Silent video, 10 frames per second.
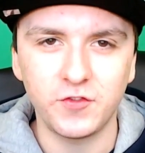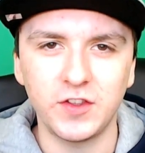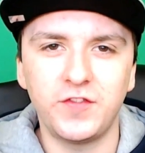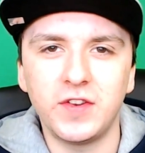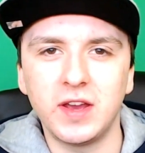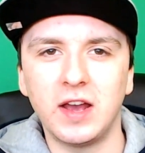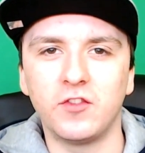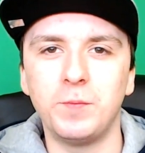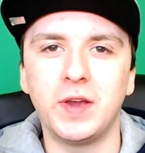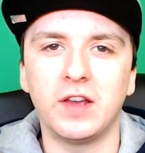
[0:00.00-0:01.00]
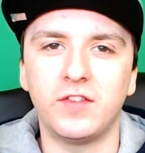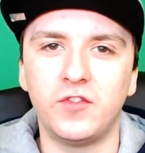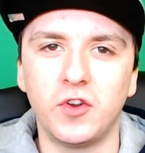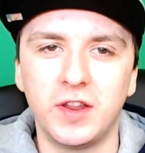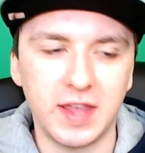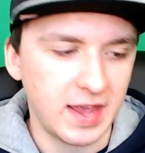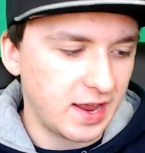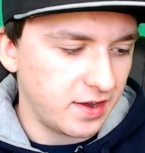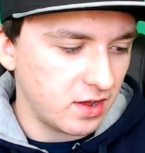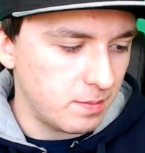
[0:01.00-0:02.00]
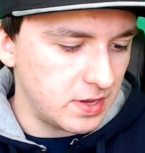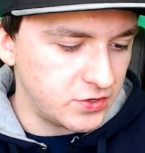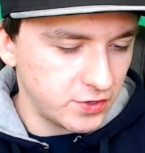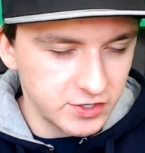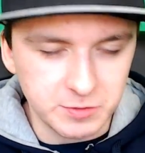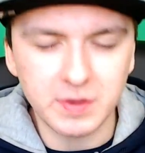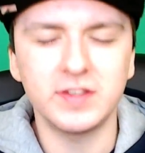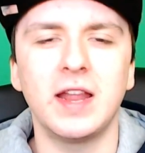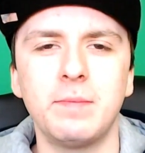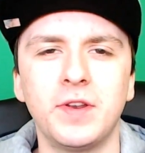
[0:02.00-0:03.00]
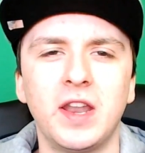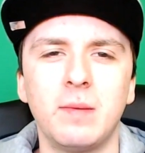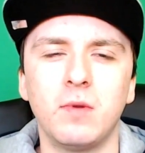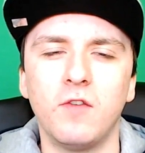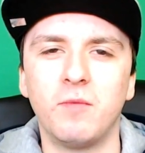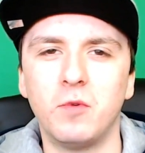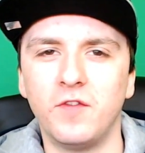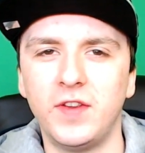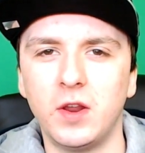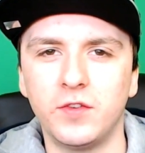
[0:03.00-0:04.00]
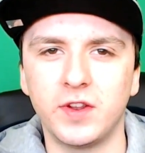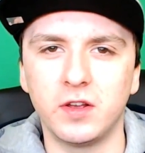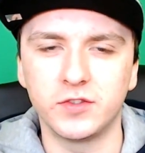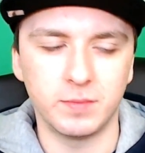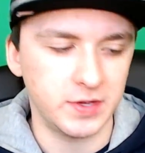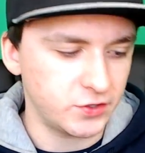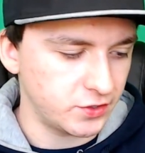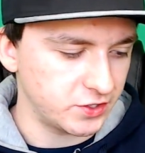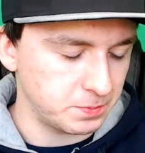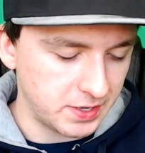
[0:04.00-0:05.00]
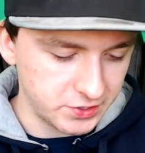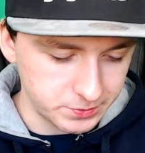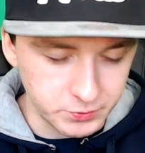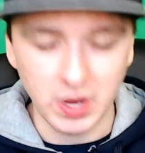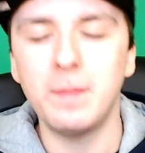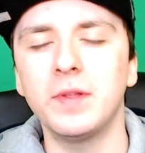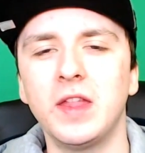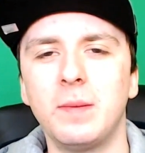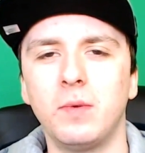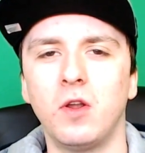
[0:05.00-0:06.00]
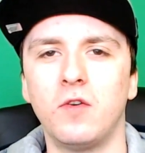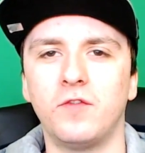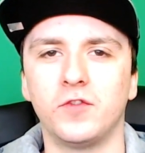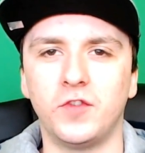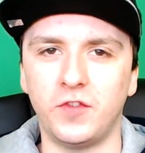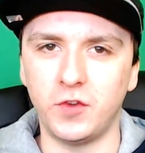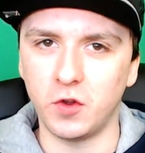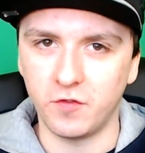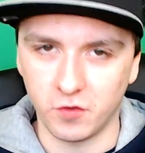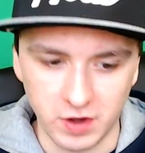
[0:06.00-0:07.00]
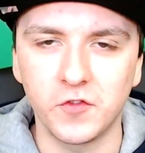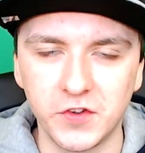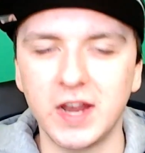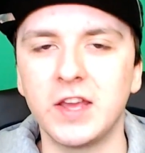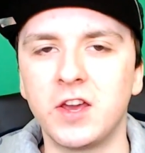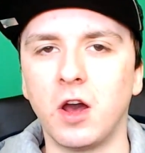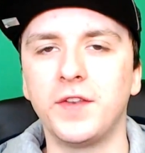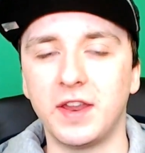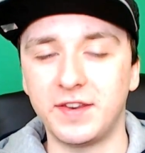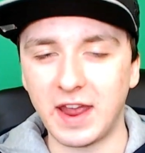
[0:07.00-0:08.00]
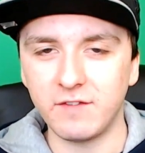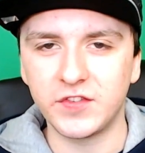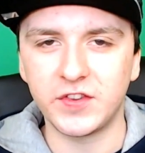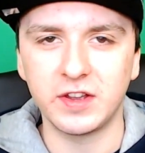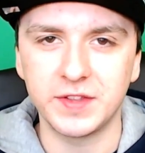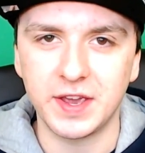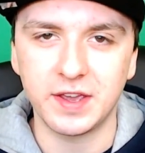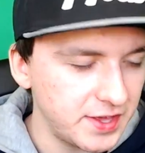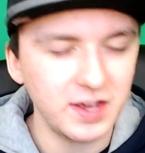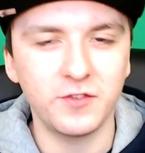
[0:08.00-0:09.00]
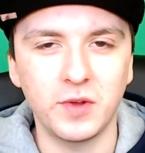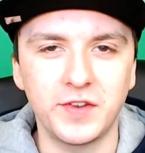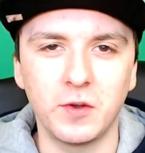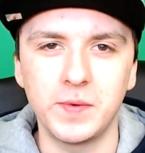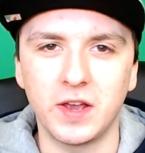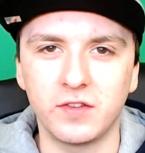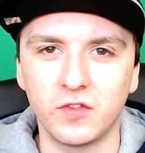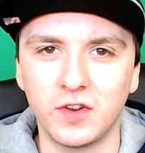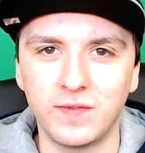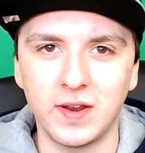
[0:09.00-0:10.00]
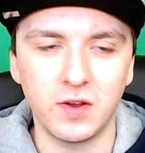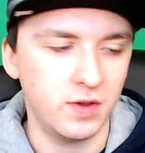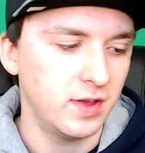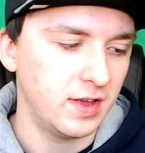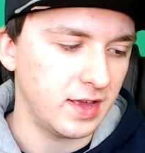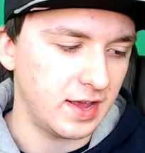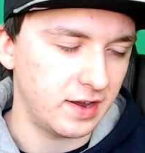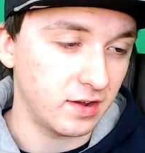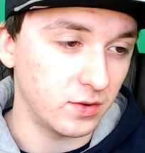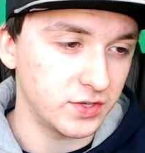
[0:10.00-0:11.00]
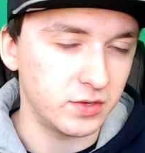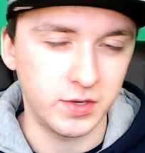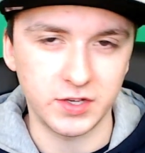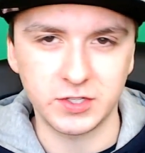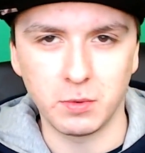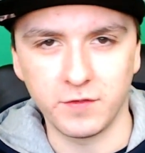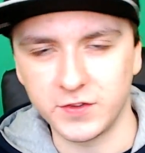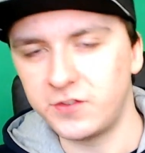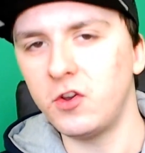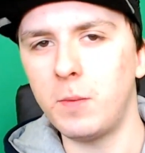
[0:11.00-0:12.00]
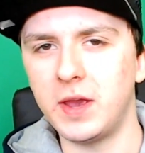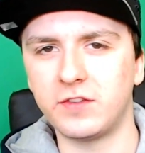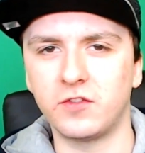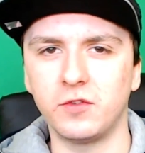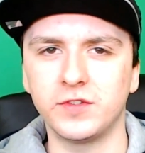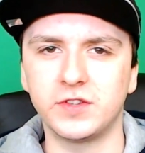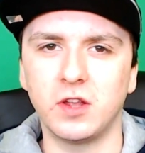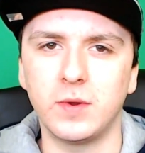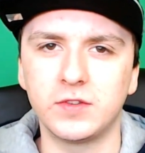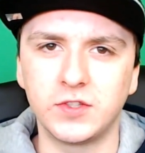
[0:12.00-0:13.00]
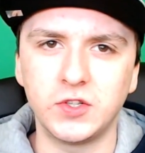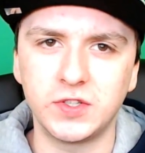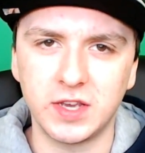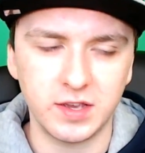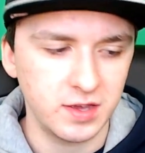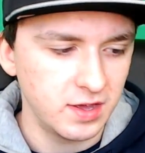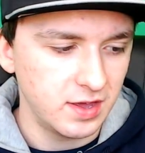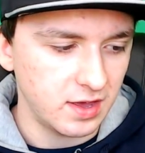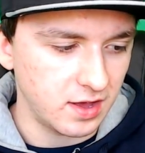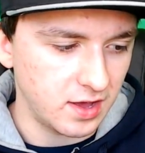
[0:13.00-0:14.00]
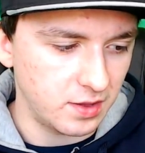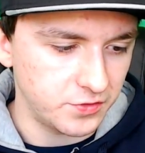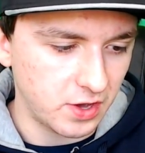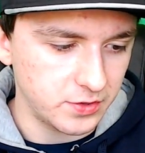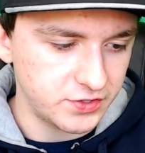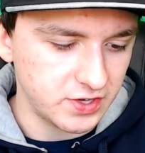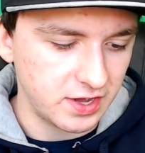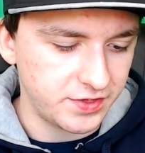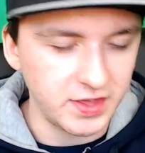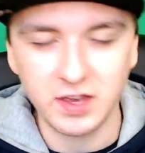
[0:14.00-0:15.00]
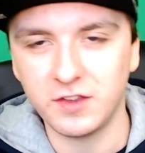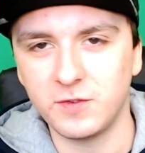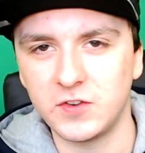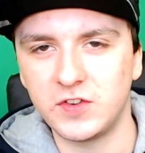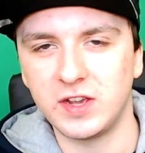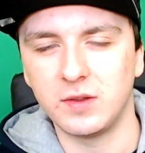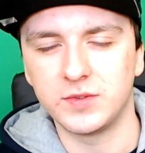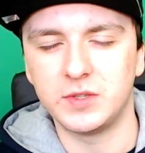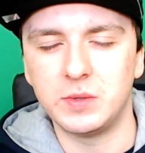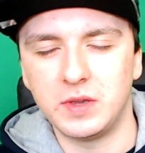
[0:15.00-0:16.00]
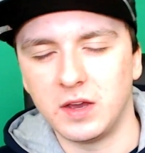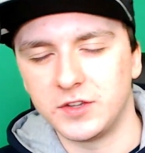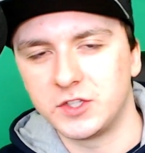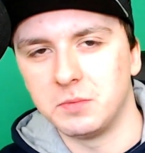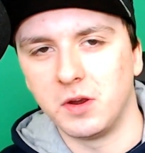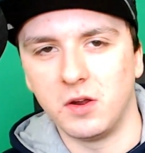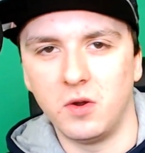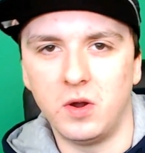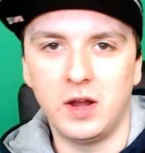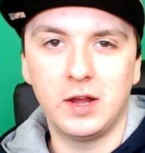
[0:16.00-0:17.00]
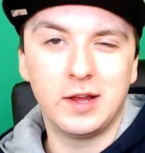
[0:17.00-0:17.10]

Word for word: it for this video guys, hope you guys enjoyed it and uh, make sure to smash the like button down below for more videos and also make sure to smash the subscribe button down below for just, you know, for, for daily content every single day. Thank you guys for watching, hope you guys enjoyed this video and I will see you guys tomorrow for two OBS tutorials as always on Tuesday. Um, so I would say, thank you guys for watching, and I'll see you guys tomorrow.